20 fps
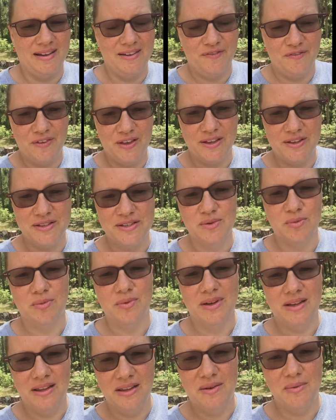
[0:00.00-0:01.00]
It feels
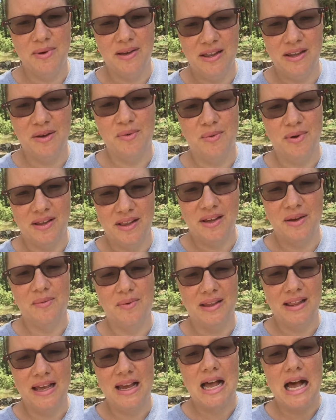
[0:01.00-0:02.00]
really, really, really,
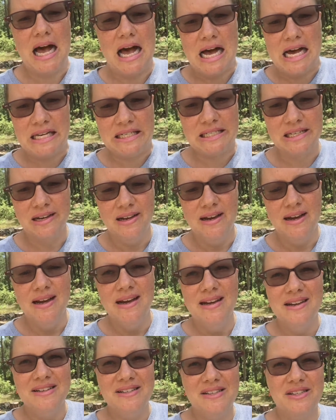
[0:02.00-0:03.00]
really hot.
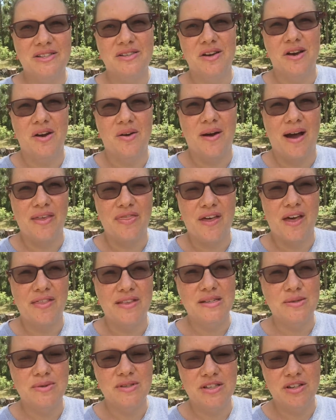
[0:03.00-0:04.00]
So I thought
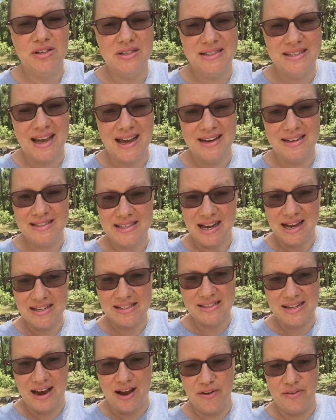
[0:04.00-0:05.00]
this was a good day to
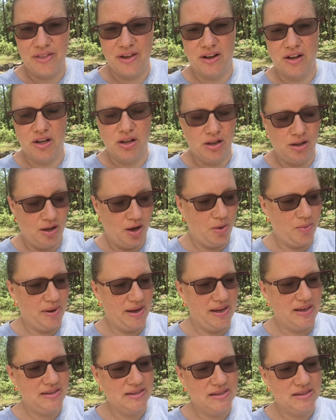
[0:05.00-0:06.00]
test out the
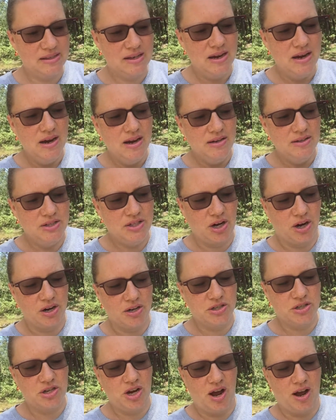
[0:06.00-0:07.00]
Chloe's
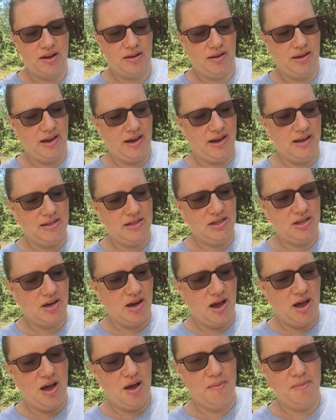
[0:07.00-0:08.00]
dark chocolate
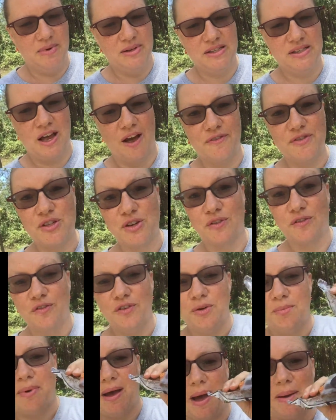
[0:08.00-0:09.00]
um, soft serve
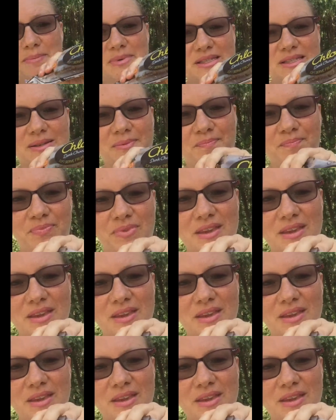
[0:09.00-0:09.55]
fruit pops.